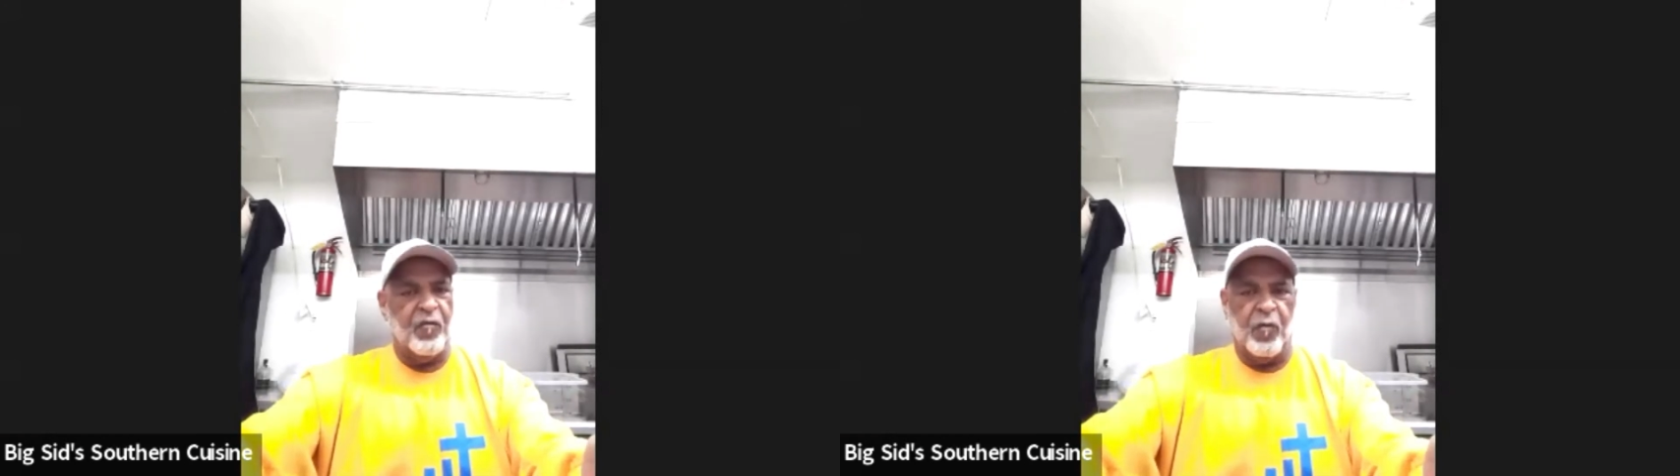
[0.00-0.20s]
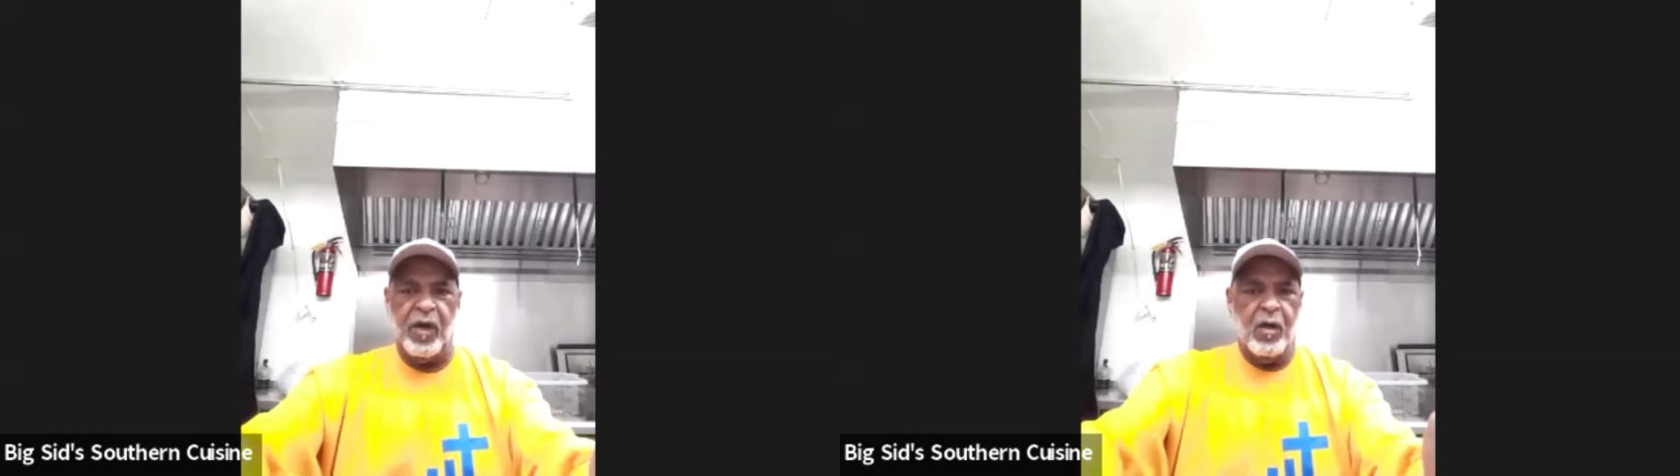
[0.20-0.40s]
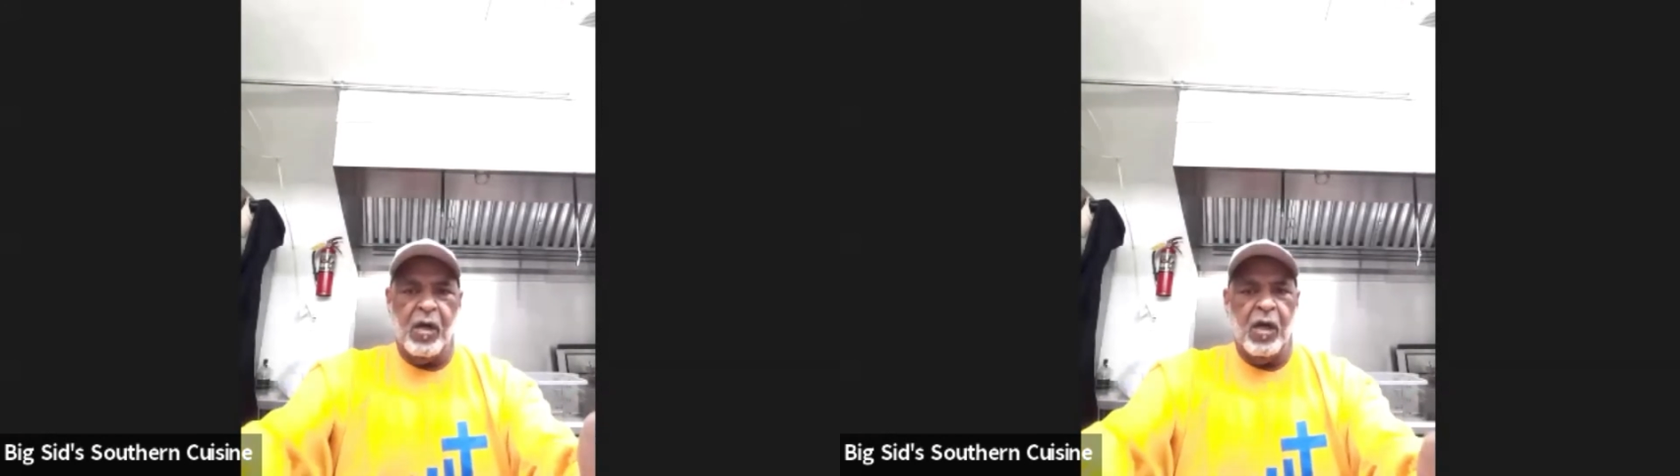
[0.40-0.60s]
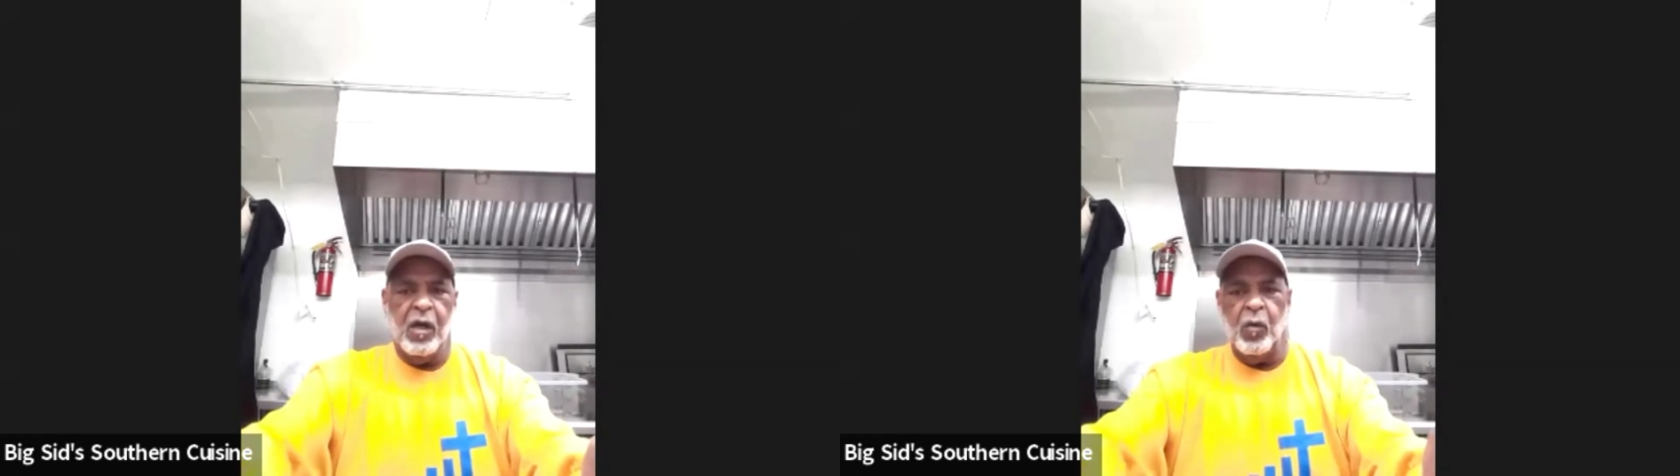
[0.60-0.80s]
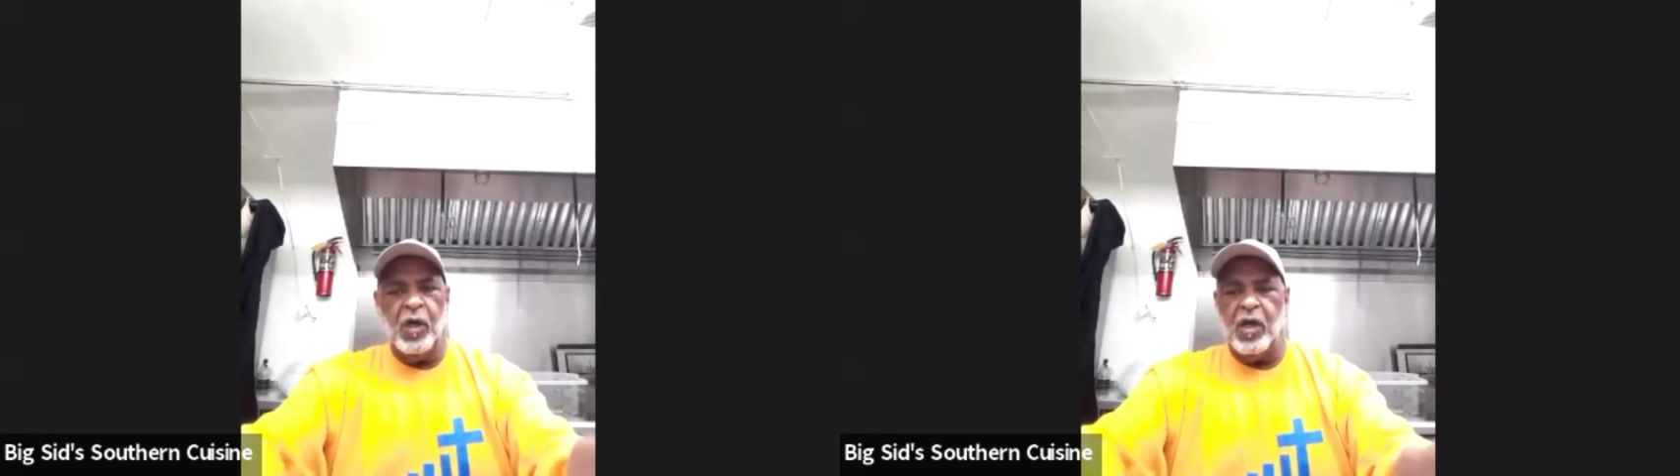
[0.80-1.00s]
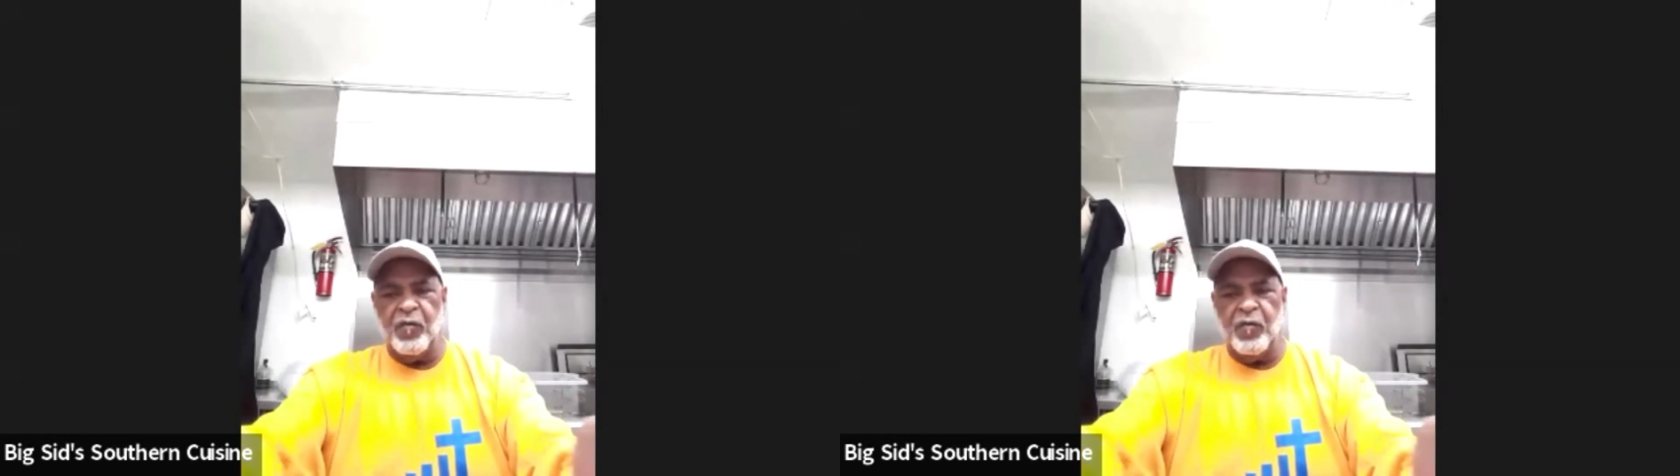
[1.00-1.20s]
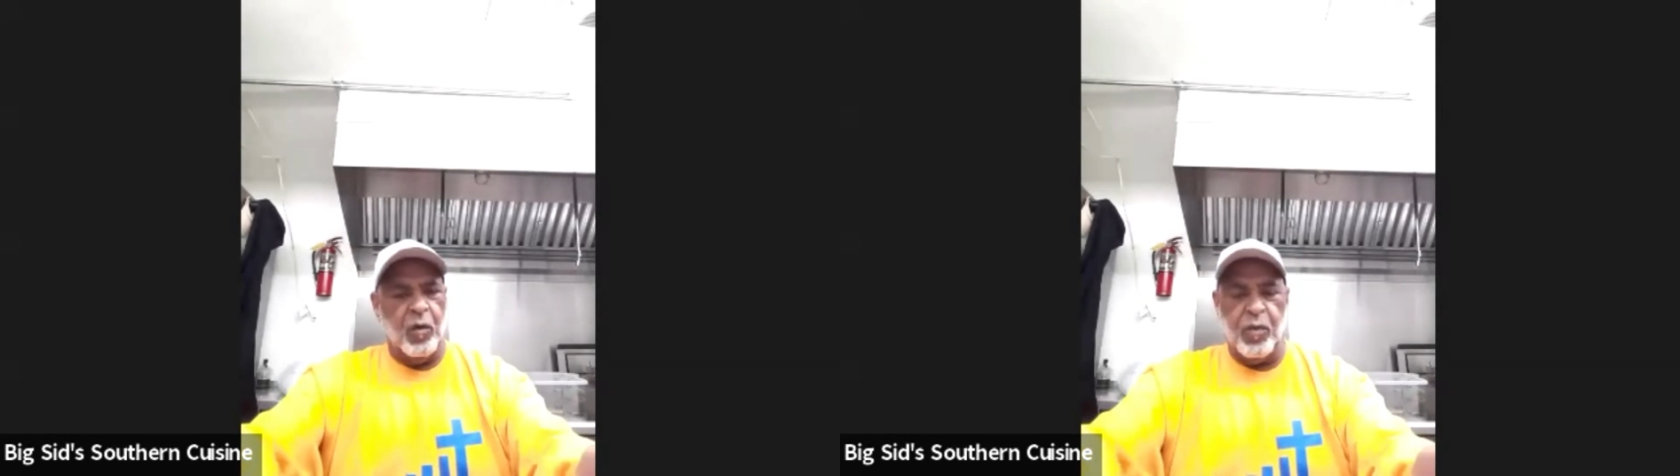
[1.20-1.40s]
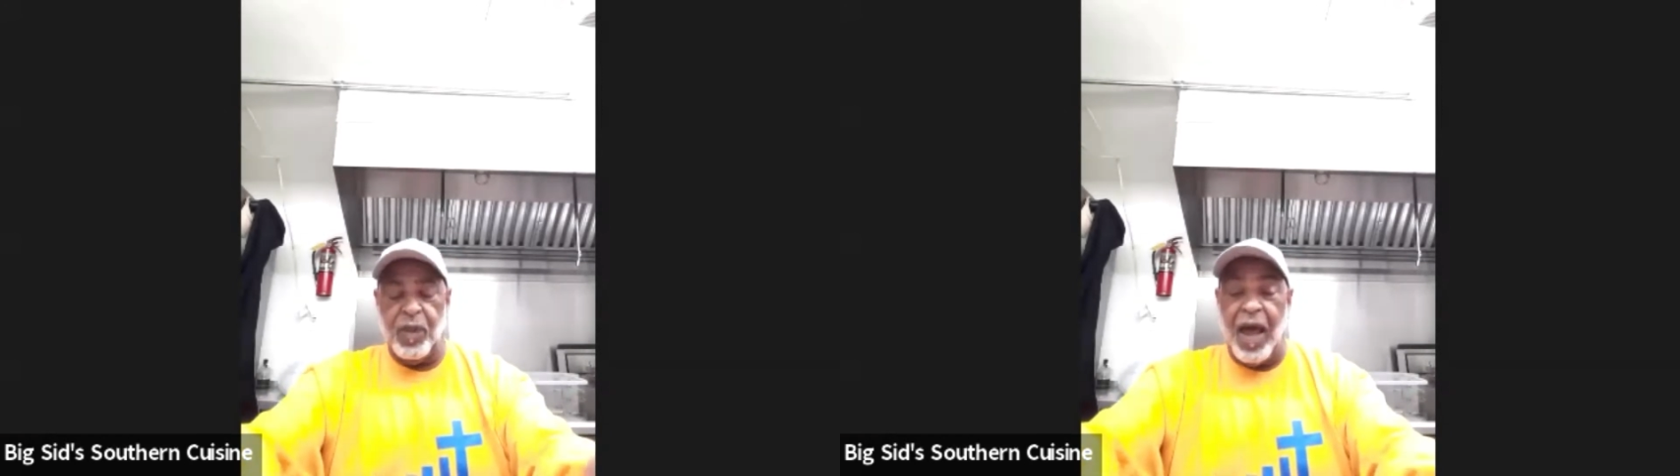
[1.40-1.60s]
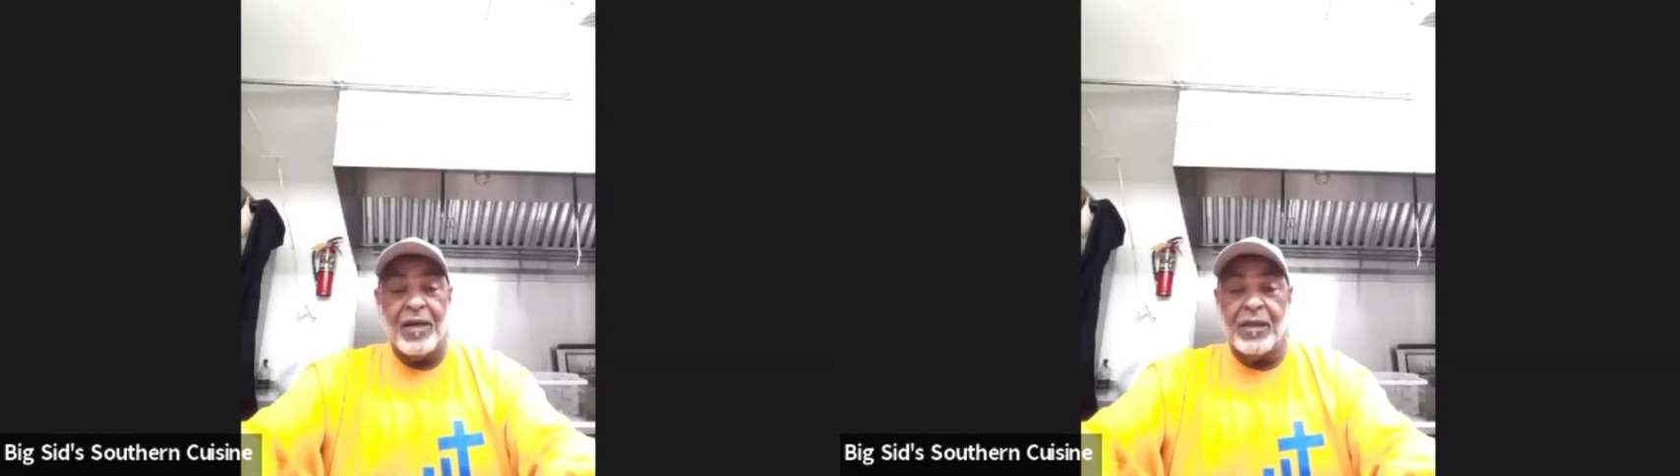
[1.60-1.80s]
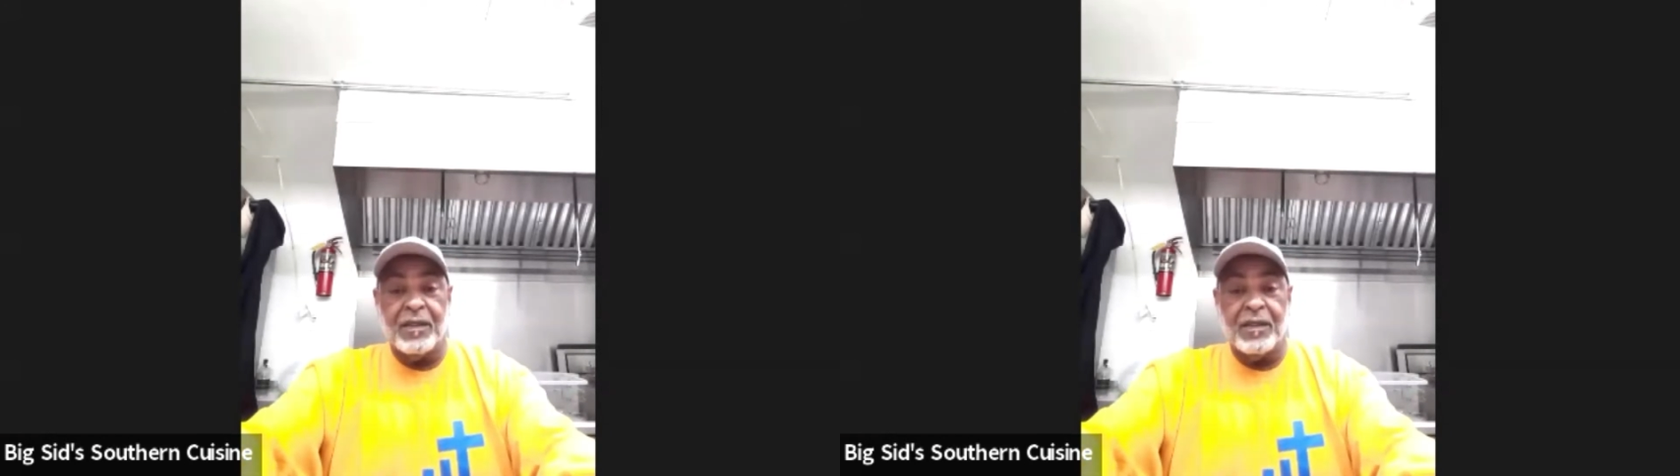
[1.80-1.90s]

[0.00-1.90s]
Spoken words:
We'll give you a platter